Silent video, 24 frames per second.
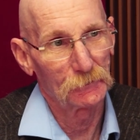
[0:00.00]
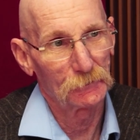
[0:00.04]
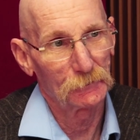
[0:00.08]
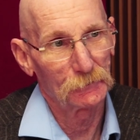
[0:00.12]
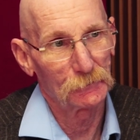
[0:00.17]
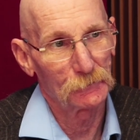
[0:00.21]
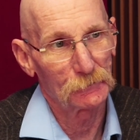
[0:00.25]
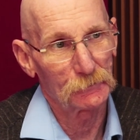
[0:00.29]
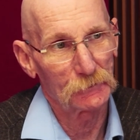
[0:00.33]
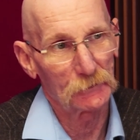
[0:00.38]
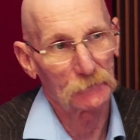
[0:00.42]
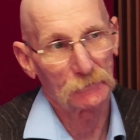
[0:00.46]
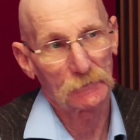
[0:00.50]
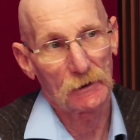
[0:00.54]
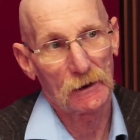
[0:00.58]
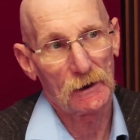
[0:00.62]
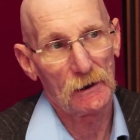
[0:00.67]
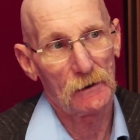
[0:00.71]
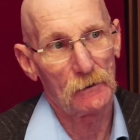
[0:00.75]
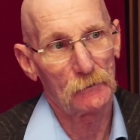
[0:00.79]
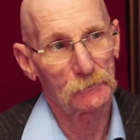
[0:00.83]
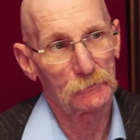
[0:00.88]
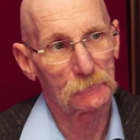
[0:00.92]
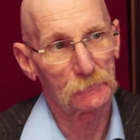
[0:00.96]
You think the
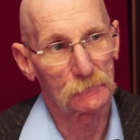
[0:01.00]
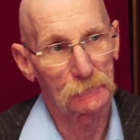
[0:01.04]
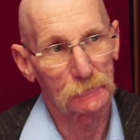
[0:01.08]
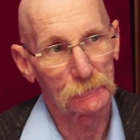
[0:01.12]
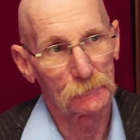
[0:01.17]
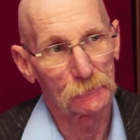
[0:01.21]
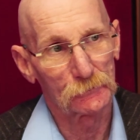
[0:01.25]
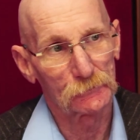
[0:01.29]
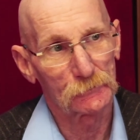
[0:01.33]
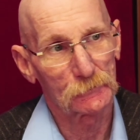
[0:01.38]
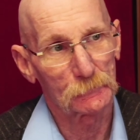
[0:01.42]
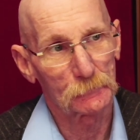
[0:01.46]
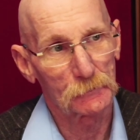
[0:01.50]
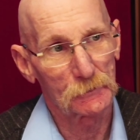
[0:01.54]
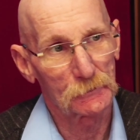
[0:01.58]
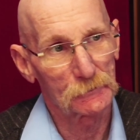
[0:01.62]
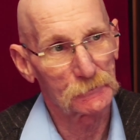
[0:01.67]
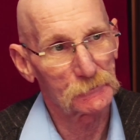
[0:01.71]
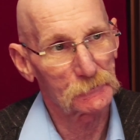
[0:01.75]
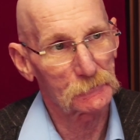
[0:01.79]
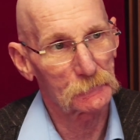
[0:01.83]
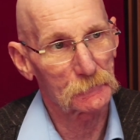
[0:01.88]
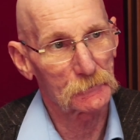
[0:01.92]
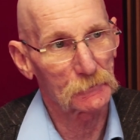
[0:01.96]
House controls the
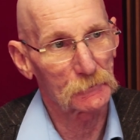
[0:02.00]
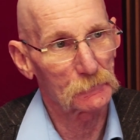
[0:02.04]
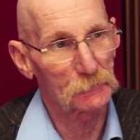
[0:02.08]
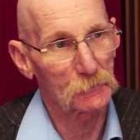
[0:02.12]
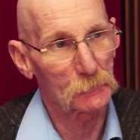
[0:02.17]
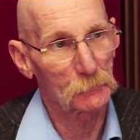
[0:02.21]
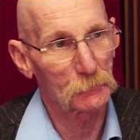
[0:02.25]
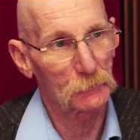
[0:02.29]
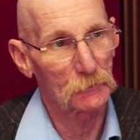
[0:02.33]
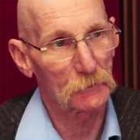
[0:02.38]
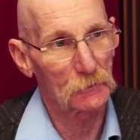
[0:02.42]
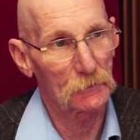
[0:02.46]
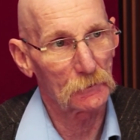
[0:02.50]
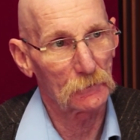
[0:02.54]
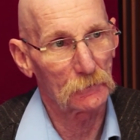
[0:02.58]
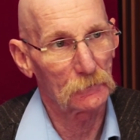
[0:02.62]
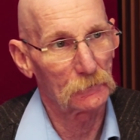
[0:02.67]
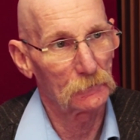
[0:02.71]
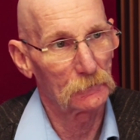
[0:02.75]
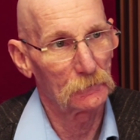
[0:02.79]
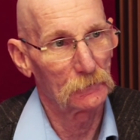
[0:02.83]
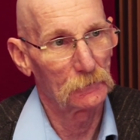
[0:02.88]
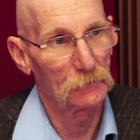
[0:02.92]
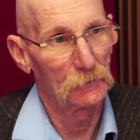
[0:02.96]
purse strings up there?
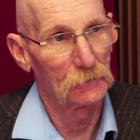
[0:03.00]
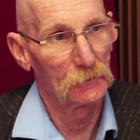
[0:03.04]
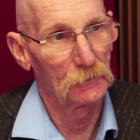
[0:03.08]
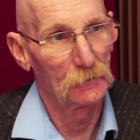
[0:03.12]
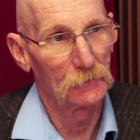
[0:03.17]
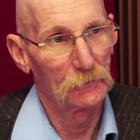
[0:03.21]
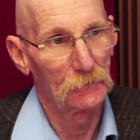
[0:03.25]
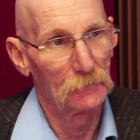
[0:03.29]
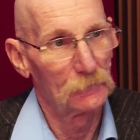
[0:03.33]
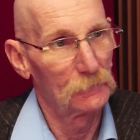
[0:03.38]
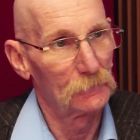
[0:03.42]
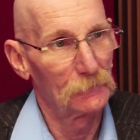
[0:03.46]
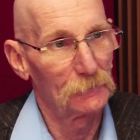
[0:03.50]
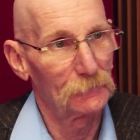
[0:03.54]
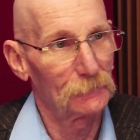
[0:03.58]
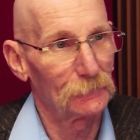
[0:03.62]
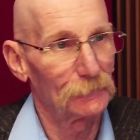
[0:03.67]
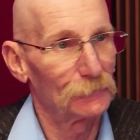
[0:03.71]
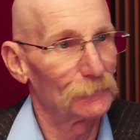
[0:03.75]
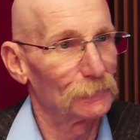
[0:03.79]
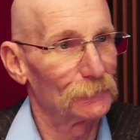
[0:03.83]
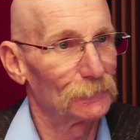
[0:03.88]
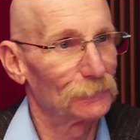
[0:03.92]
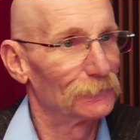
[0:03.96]
Oh,
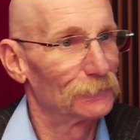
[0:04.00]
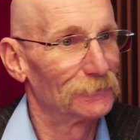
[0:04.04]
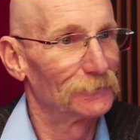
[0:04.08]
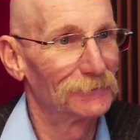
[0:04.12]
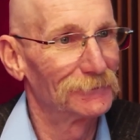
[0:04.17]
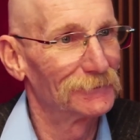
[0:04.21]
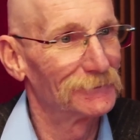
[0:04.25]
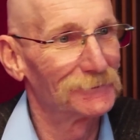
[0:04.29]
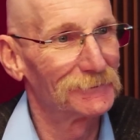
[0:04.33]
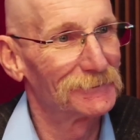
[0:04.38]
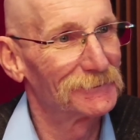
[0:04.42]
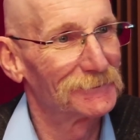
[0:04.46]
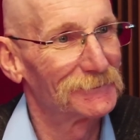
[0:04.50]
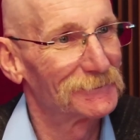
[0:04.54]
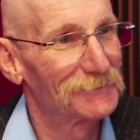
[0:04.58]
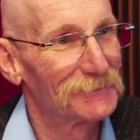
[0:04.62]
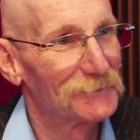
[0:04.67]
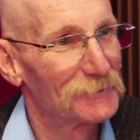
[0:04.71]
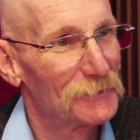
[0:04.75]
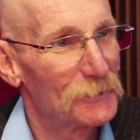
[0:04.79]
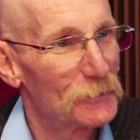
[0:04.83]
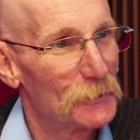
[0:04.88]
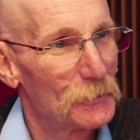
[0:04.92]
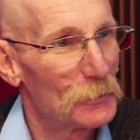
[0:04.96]
no.
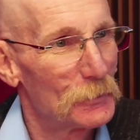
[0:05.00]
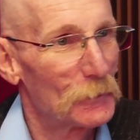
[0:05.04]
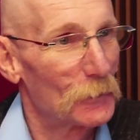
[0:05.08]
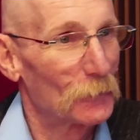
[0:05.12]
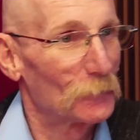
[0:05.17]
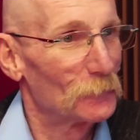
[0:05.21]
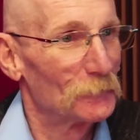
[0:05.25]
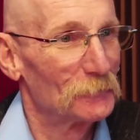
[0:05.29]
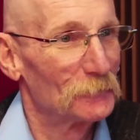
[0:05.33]
No.